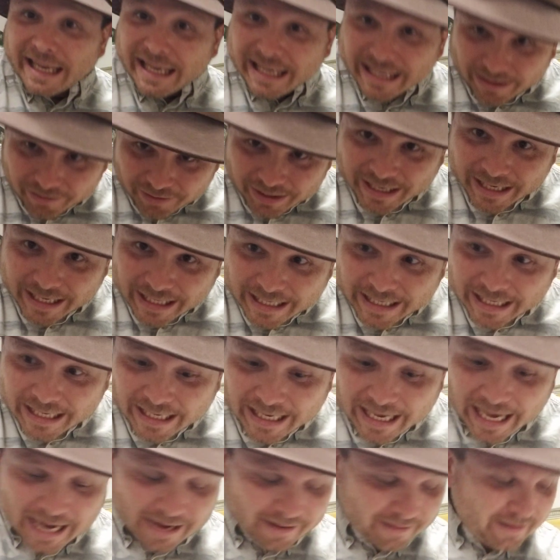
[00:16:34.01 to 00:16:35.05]
You'll get a kick
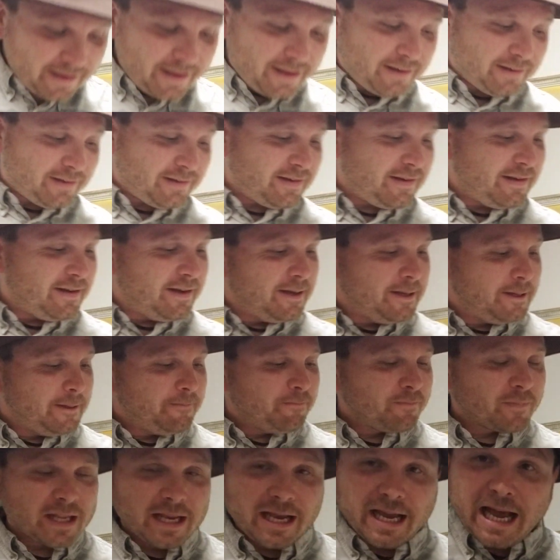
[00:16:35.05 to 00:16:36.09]
out of this.
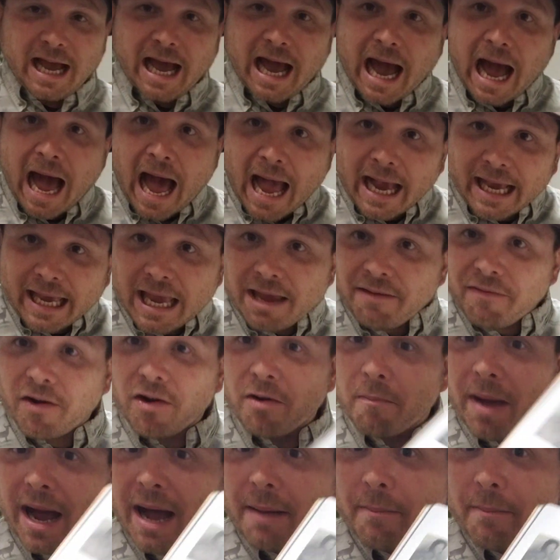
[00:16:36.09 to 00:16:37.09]
I gave her my